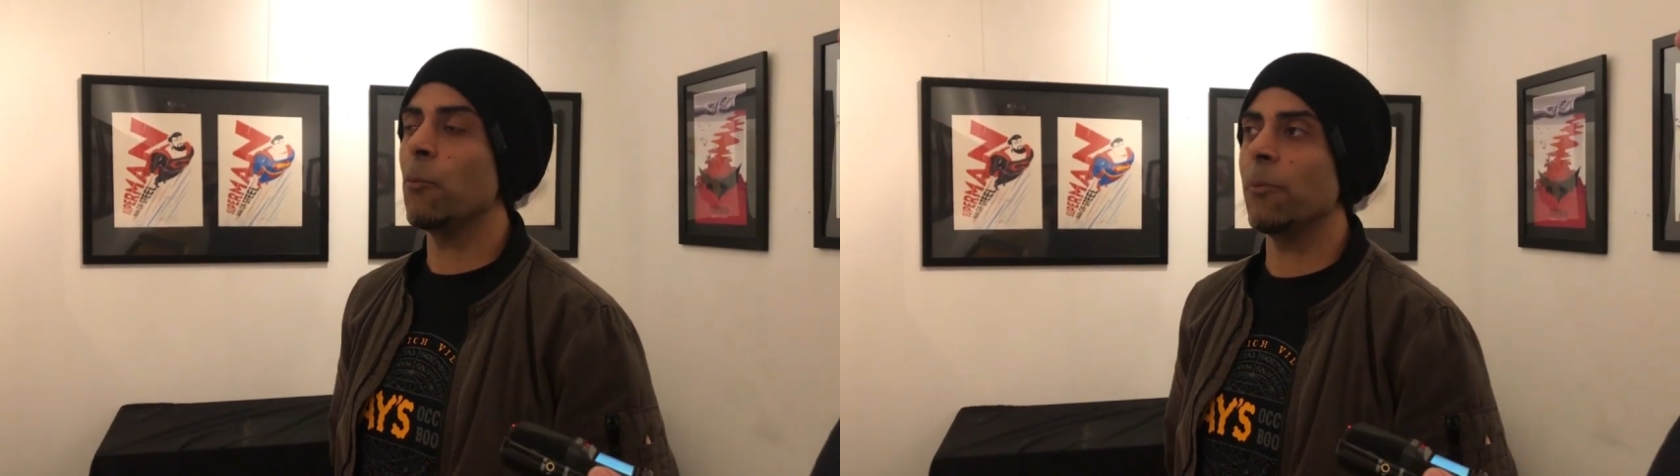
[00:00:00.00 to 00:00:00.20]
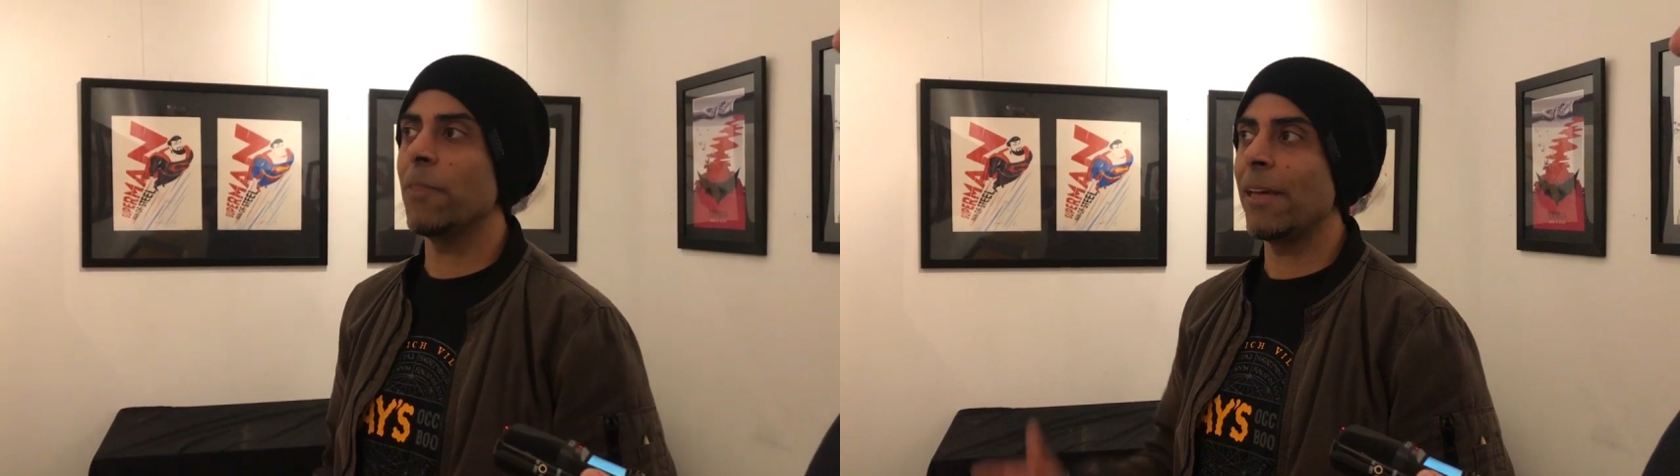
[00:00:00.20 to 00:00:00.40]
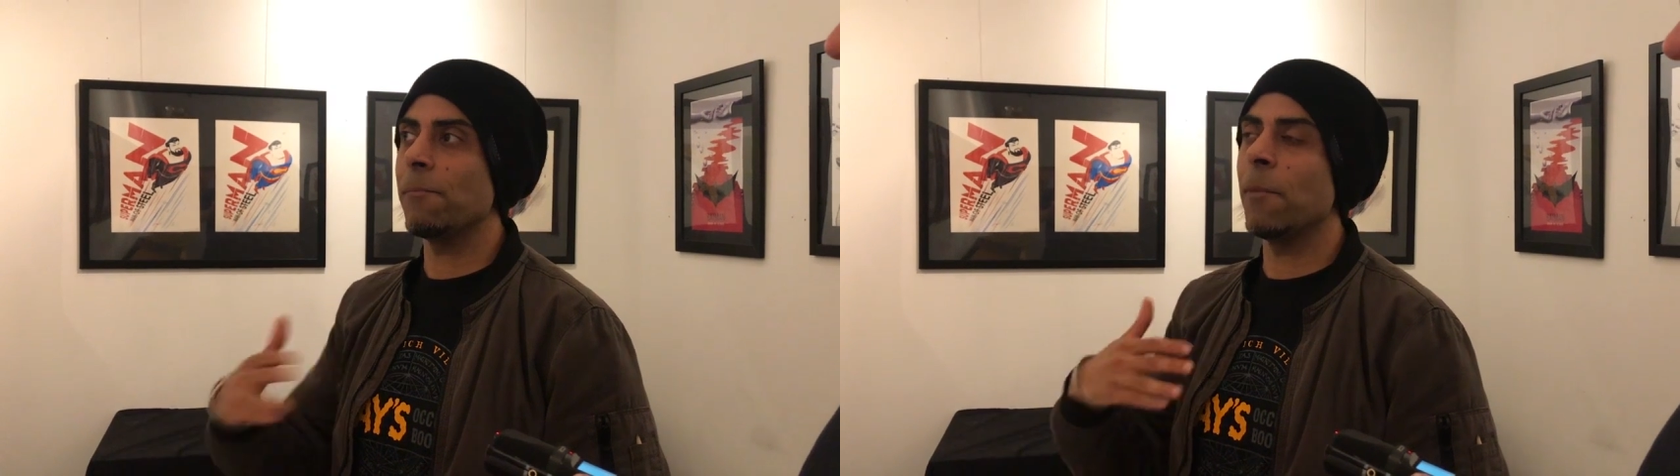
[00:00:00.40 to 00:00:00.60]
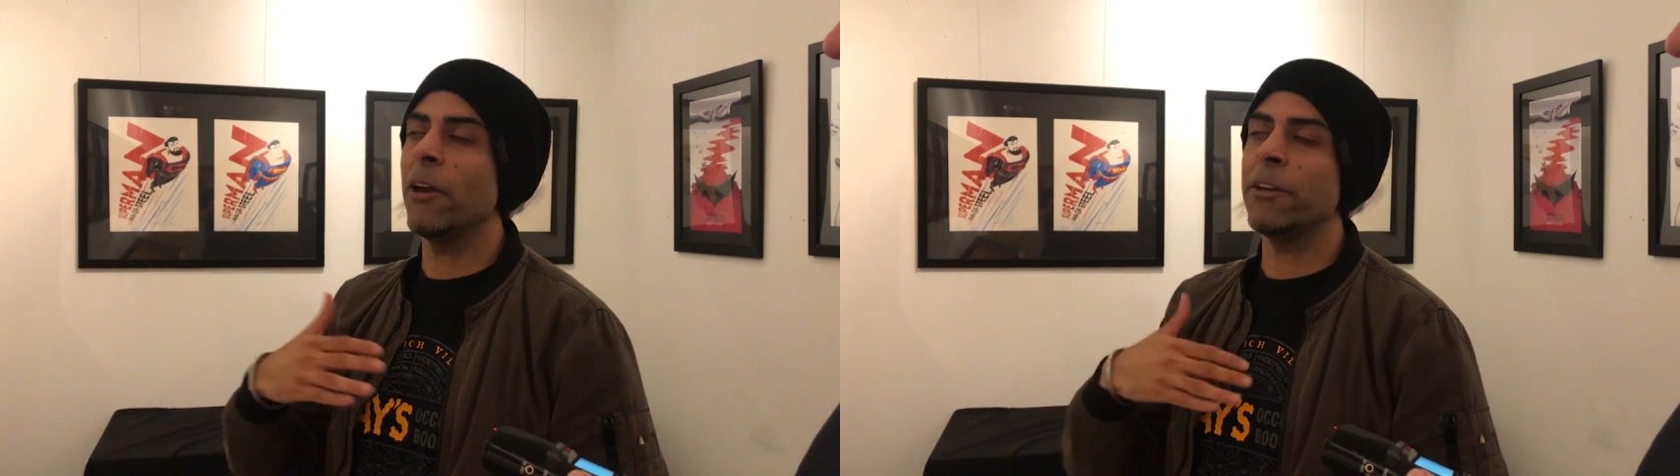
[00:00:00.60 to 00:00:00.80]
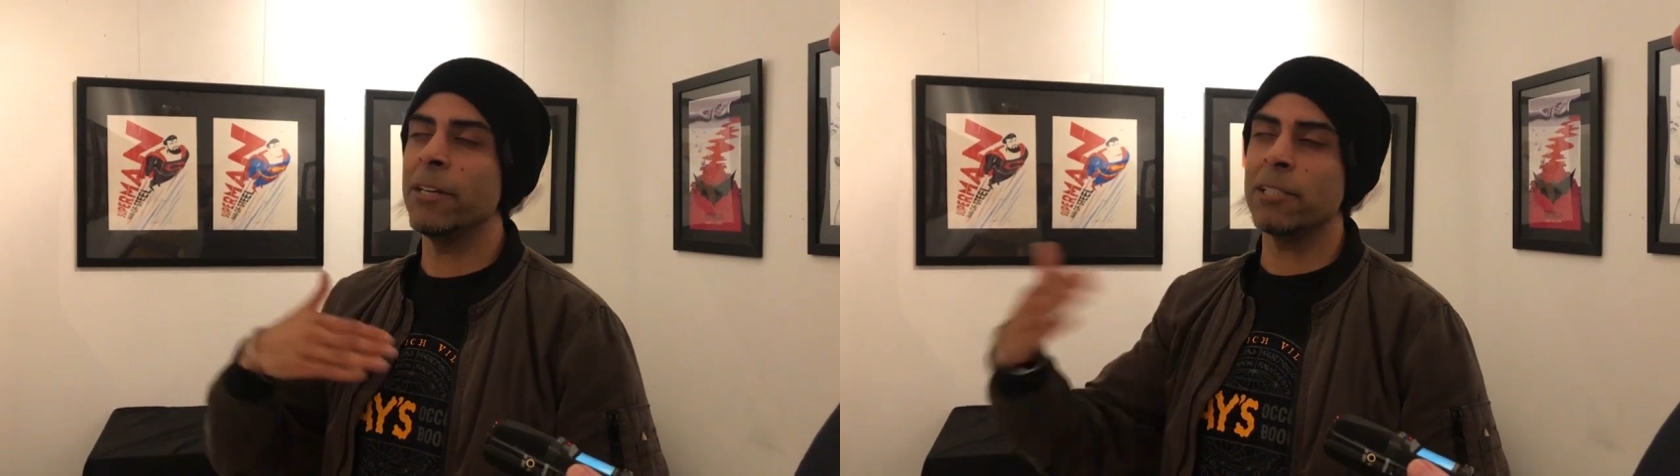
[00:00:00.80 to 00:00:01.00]
that my
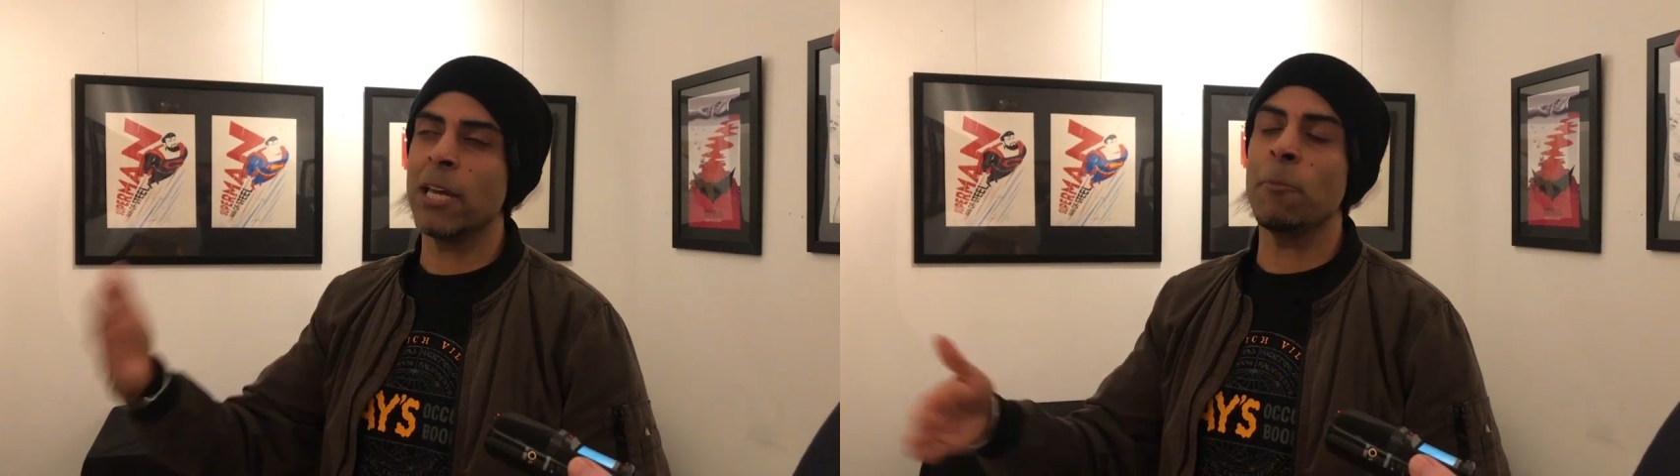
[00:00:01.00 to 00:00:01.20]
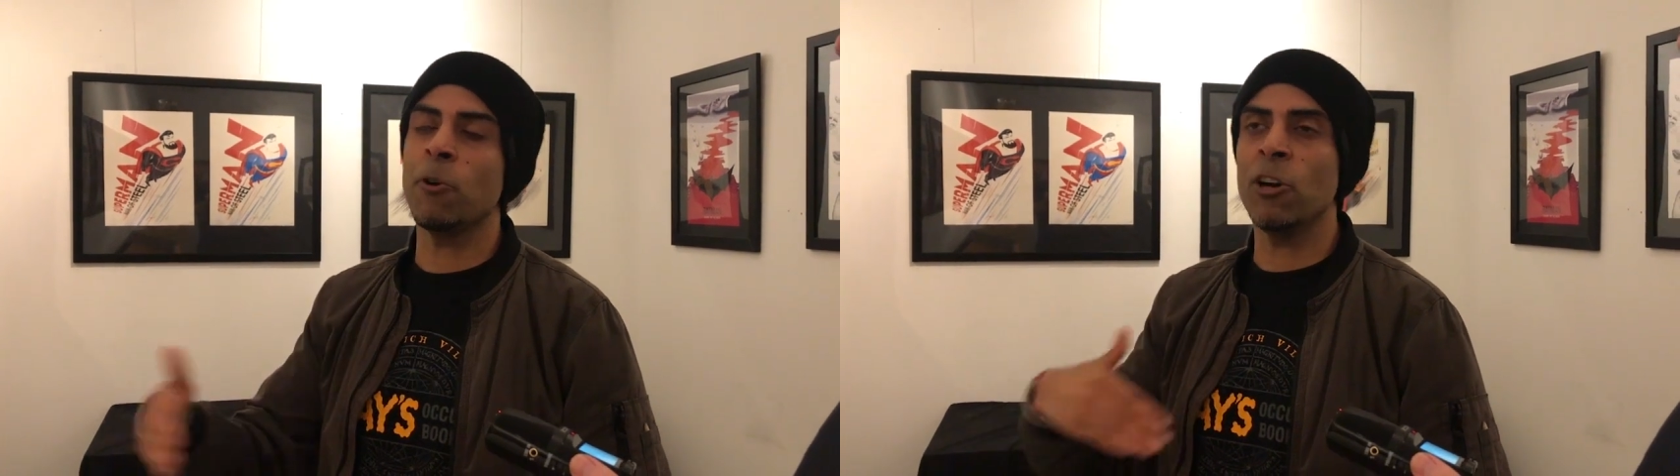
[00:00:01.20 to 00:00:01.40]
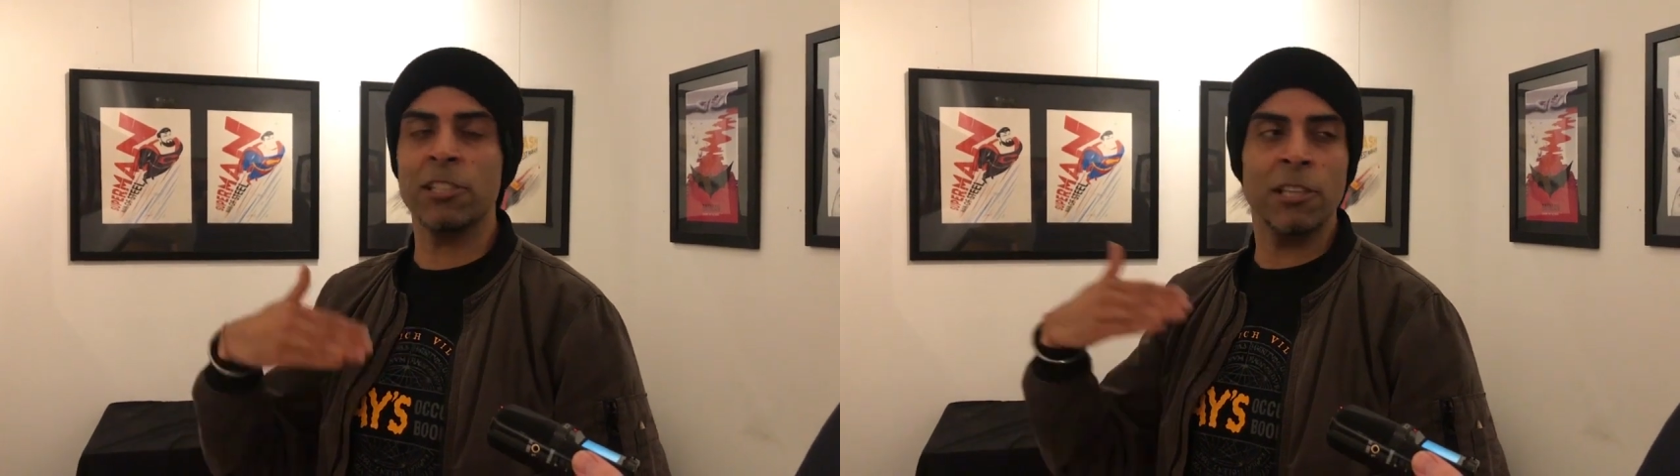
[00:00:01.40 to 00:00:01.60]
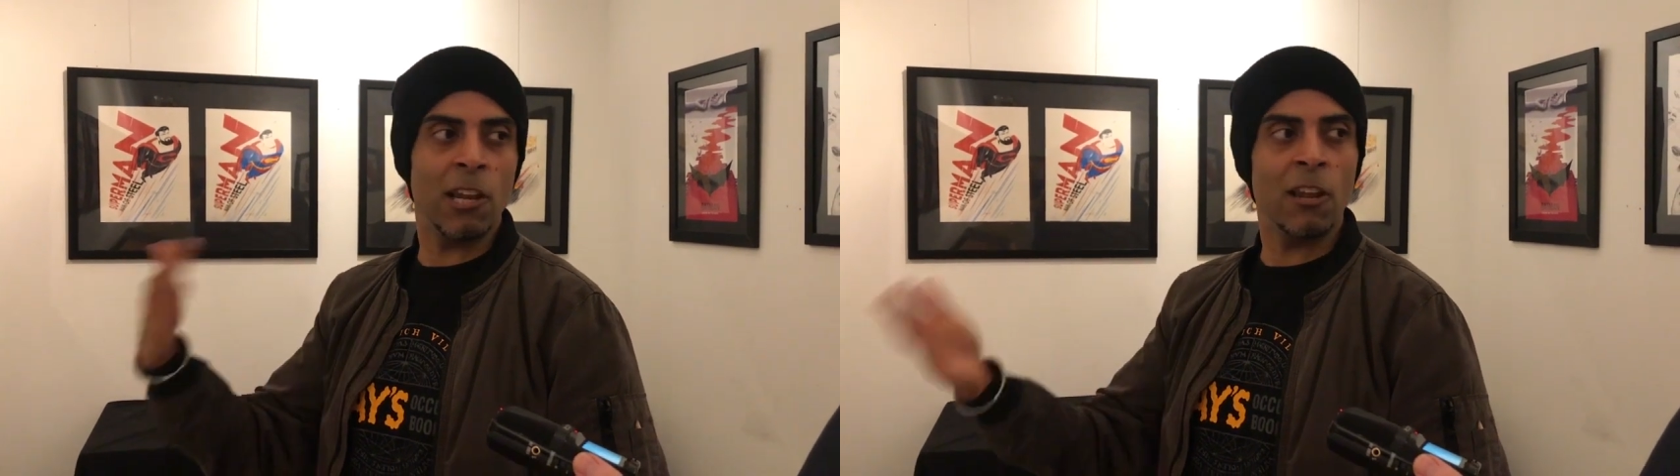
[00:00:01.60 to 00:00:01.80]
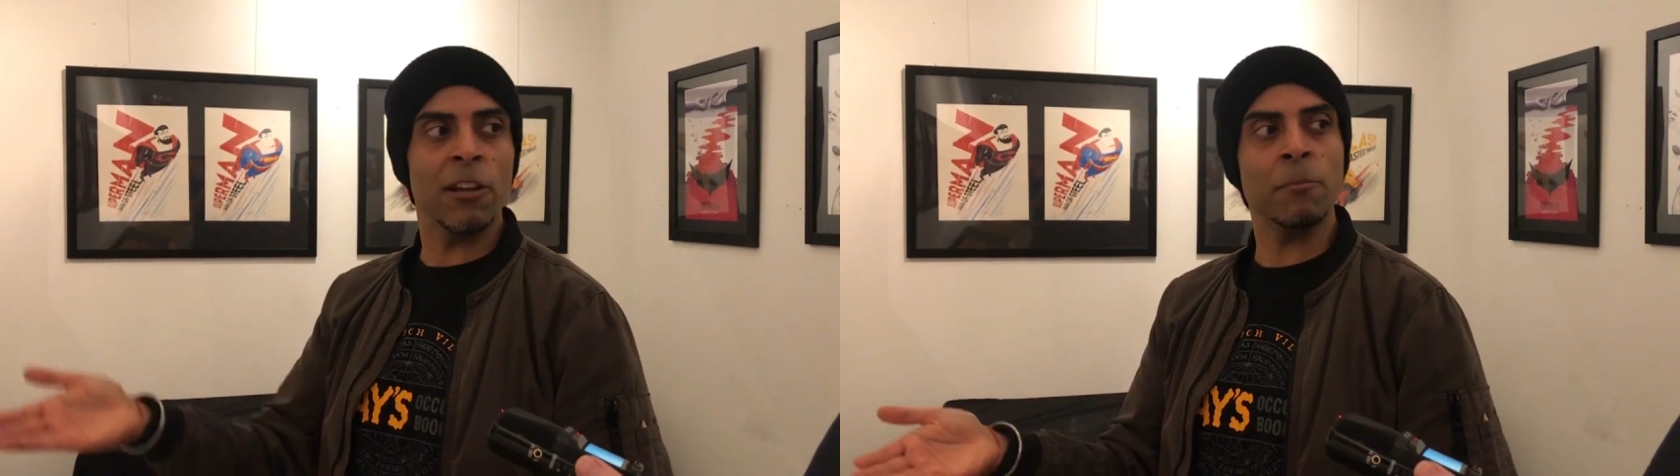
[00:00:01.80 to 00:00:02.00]
ideas came across and they
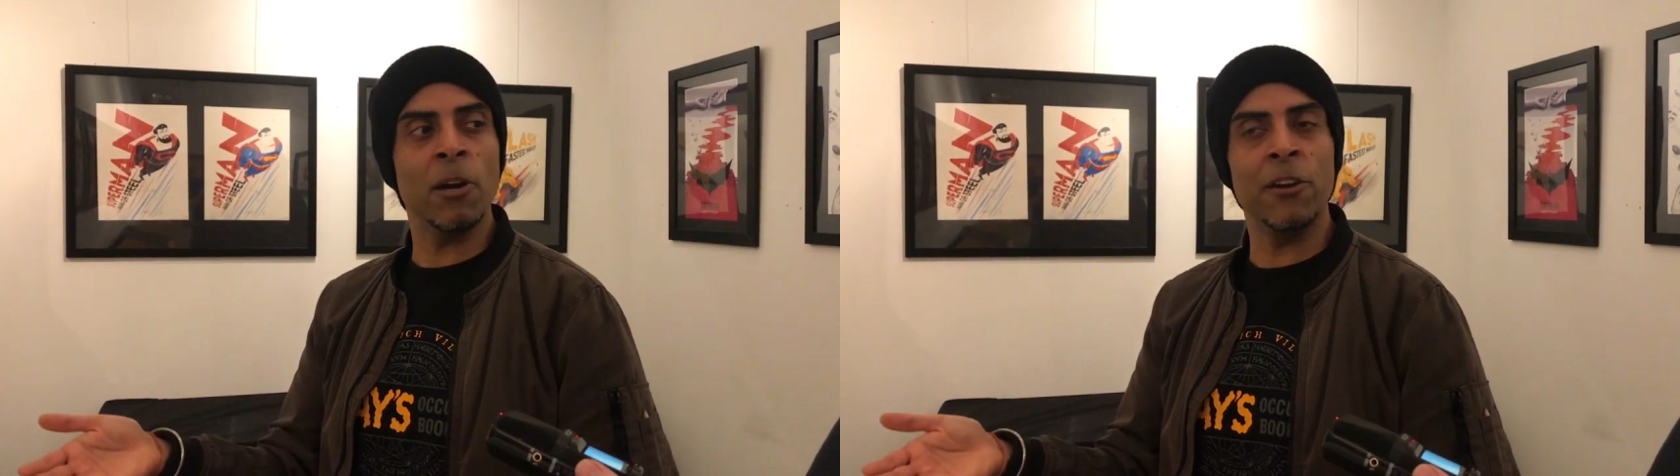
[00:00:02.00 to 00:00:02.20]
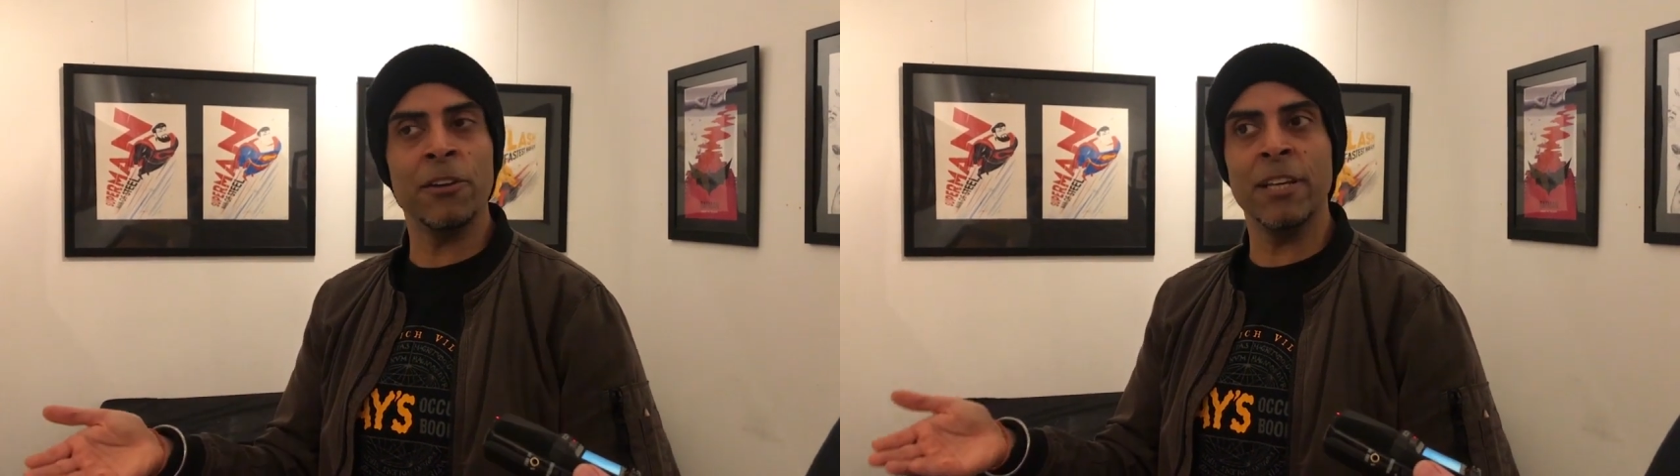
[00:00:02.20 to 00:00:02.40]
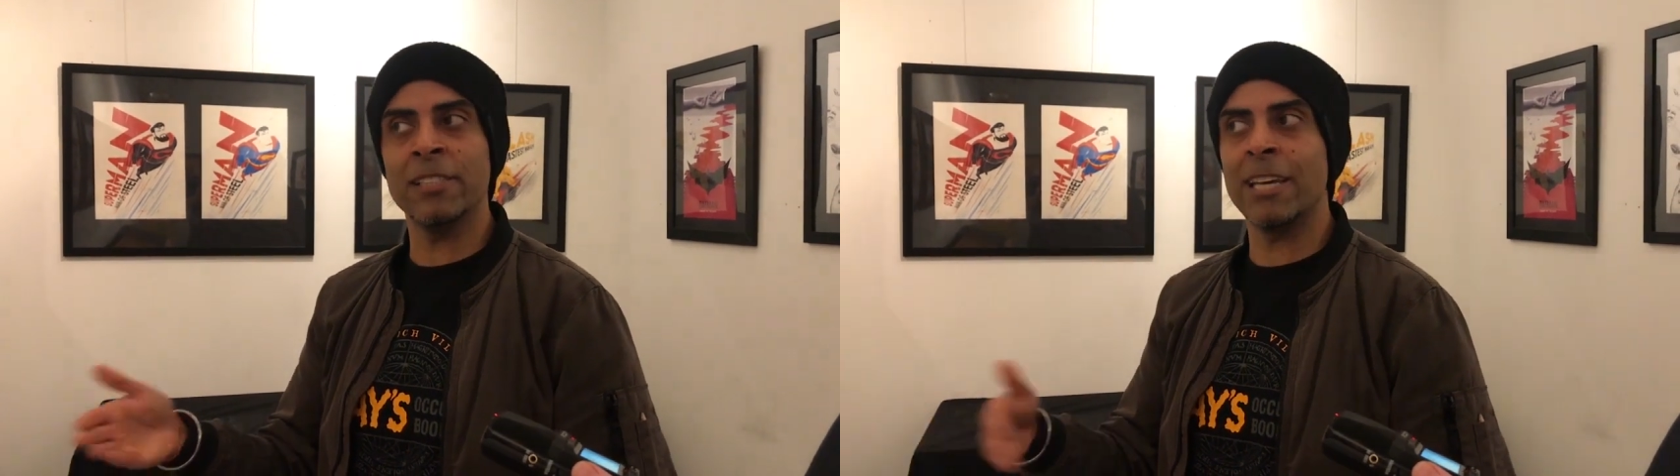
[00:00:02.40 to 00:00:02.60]
liked my ideas.